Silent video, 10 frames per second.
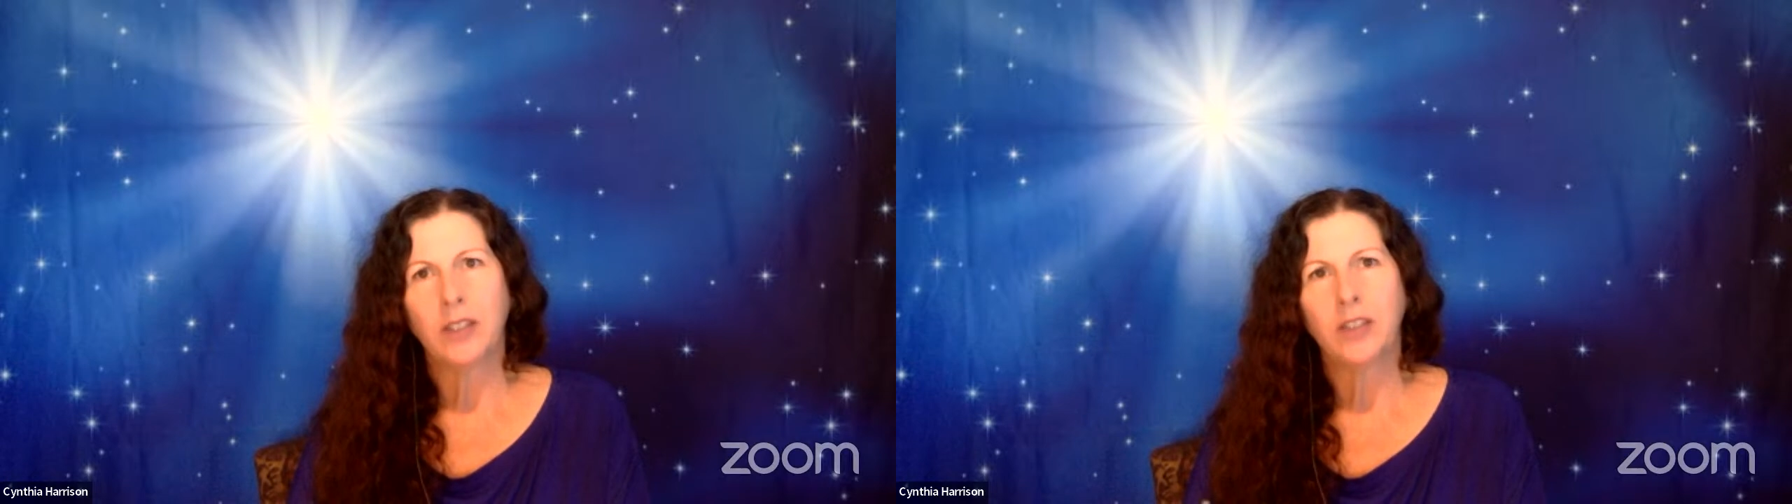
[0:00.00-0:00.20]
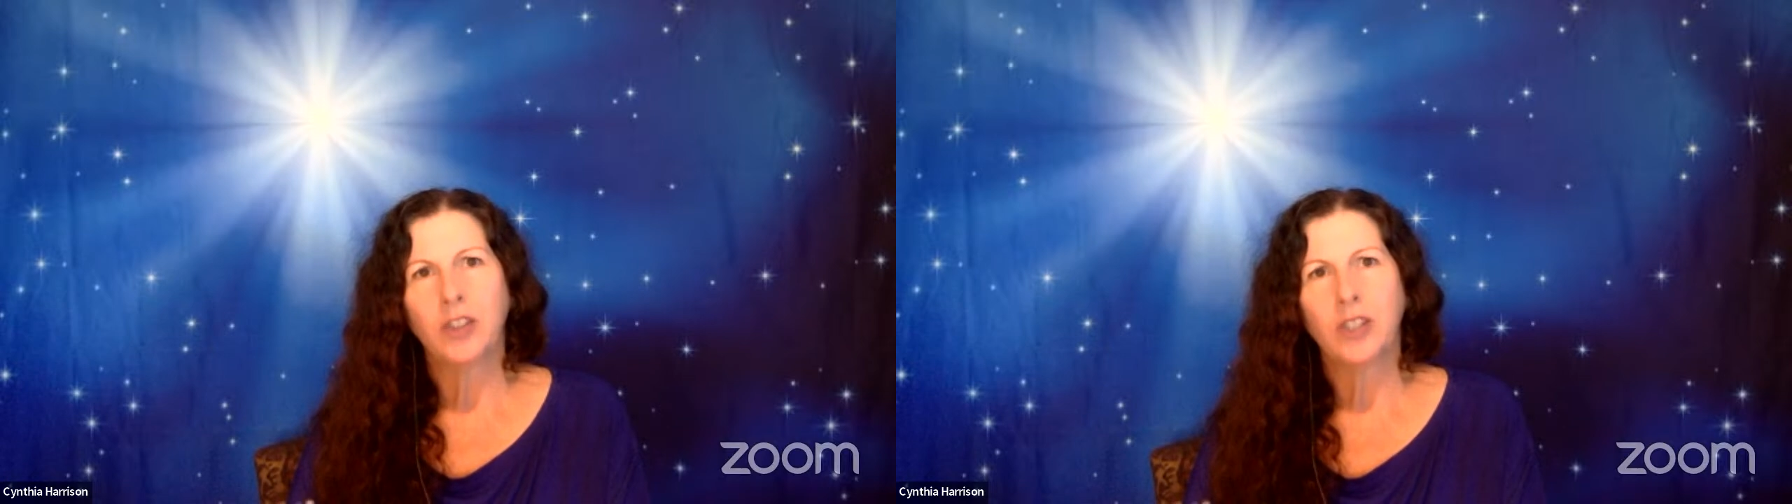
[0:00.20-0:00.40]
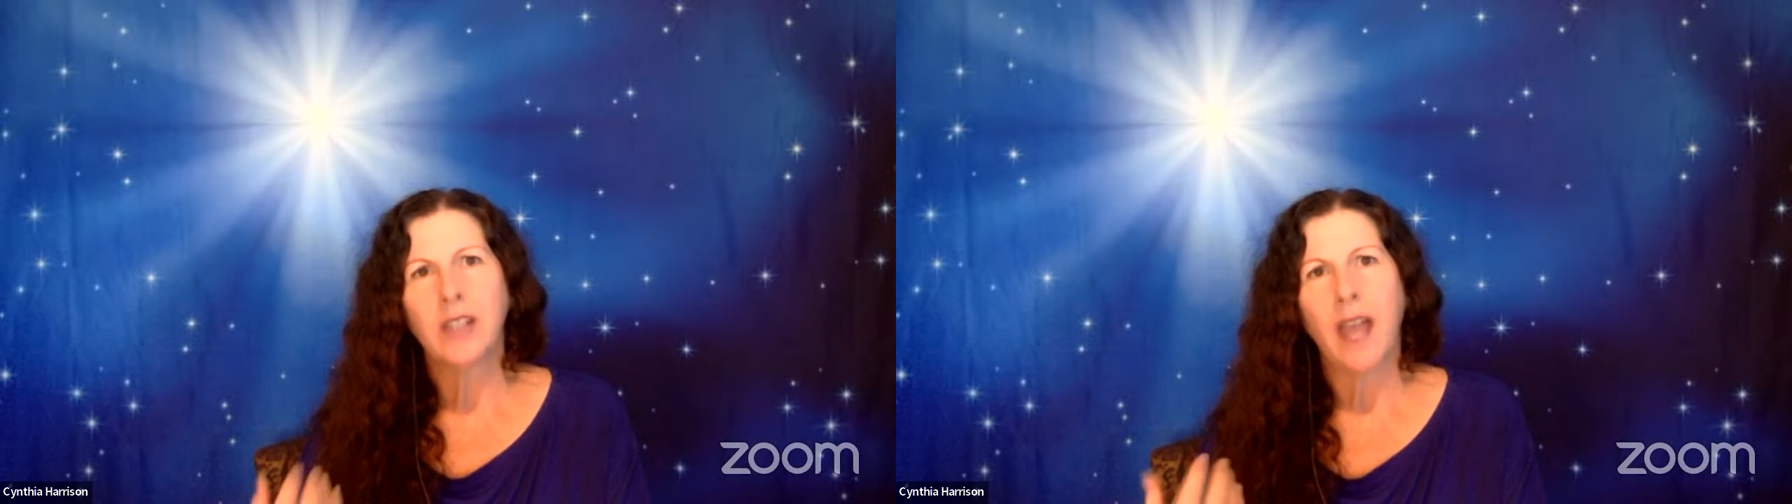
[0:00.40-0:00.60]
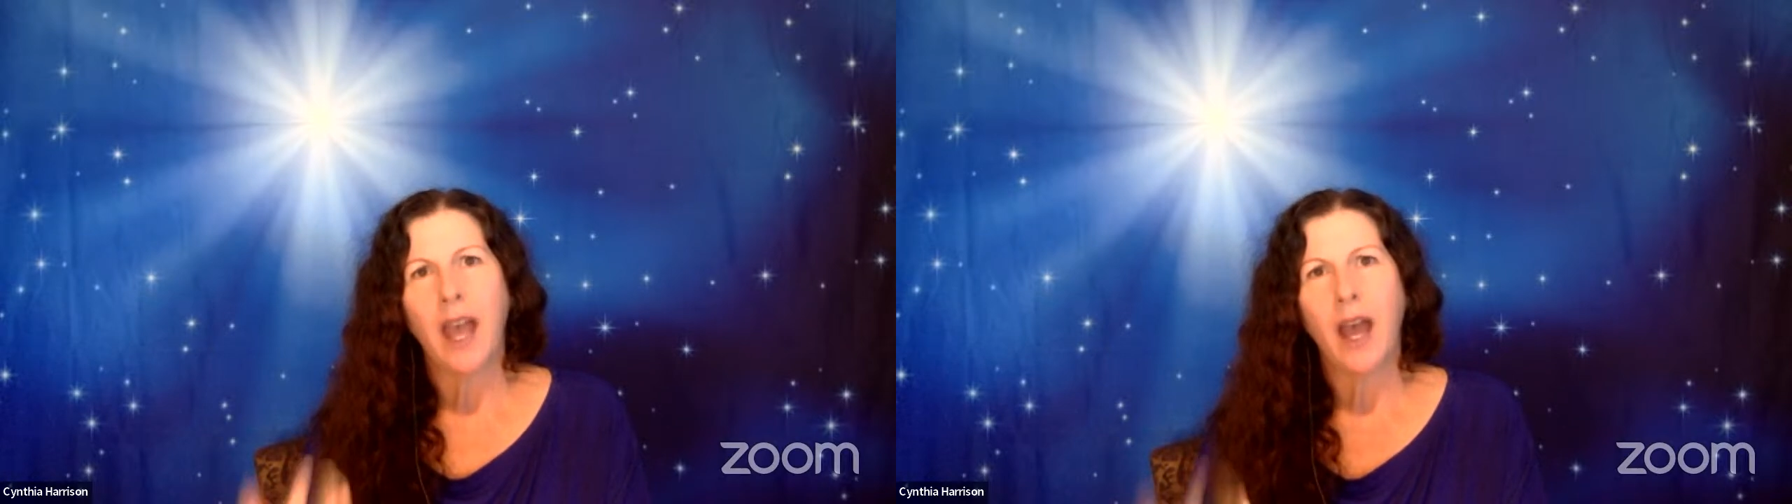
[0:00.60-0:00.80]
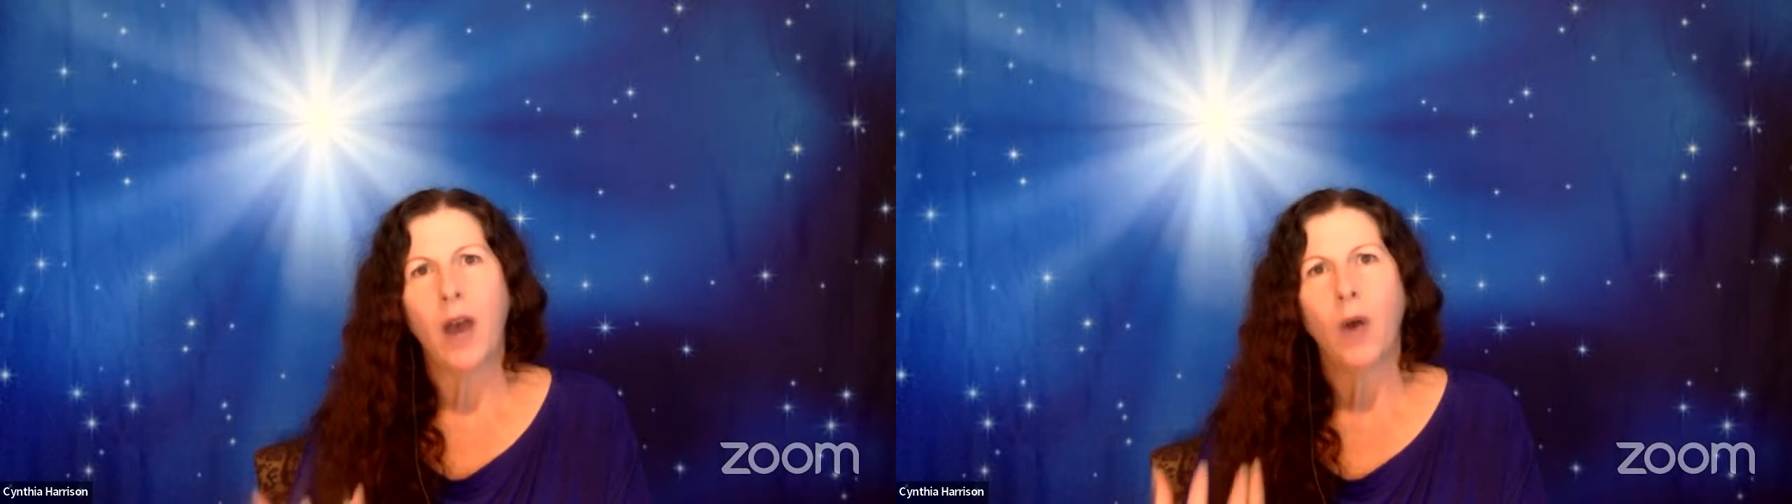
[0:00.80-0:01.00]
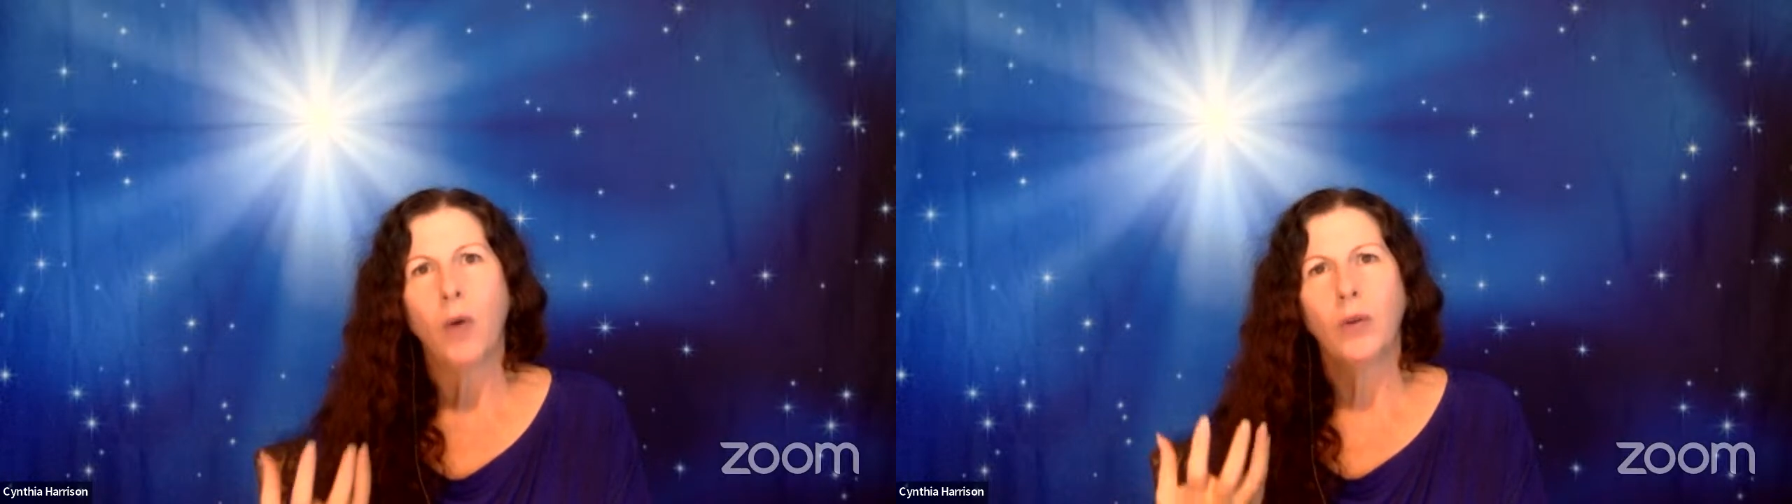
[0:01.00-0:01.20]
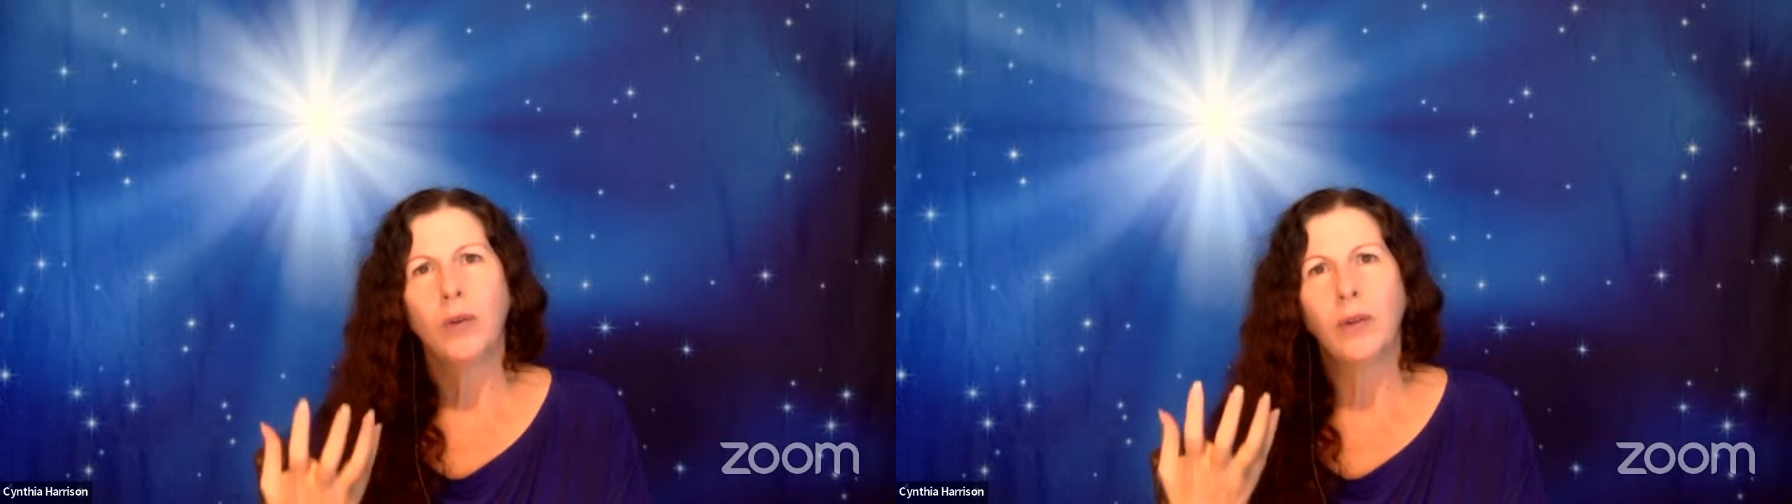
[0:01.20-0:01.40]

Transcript: It's just how